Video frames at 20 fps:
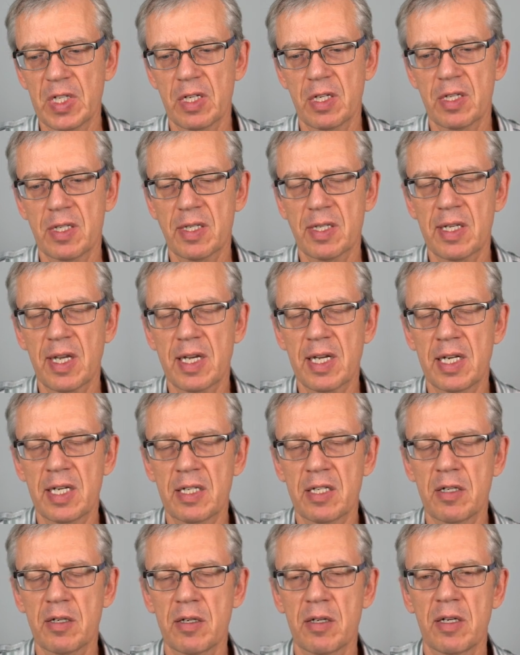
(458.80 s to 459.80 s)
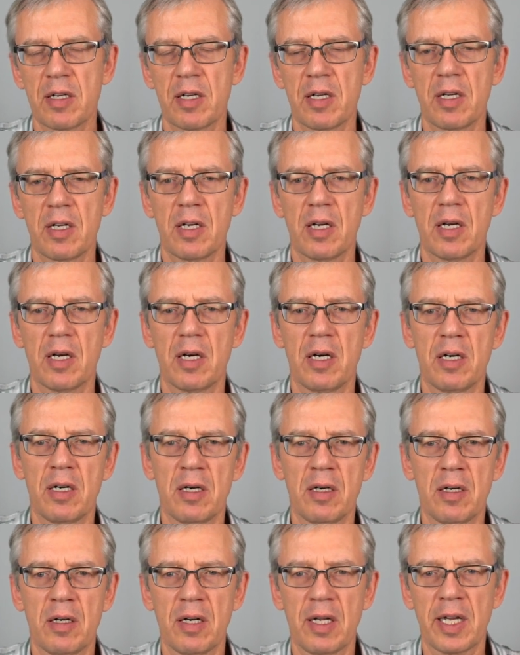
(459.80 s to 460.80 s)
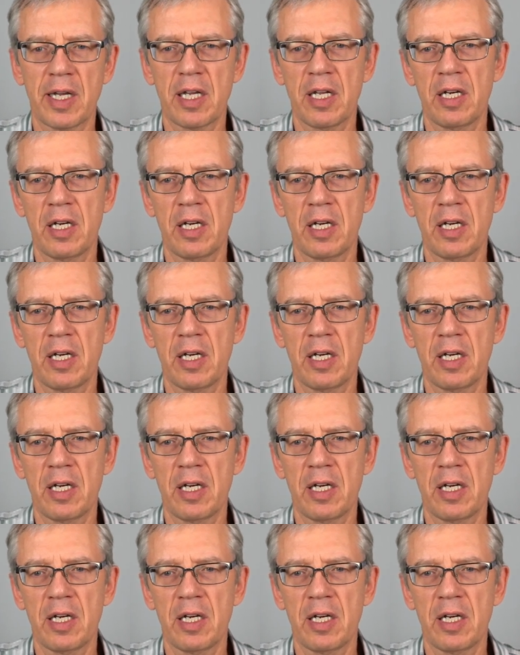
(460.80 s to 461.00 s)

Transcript: second, like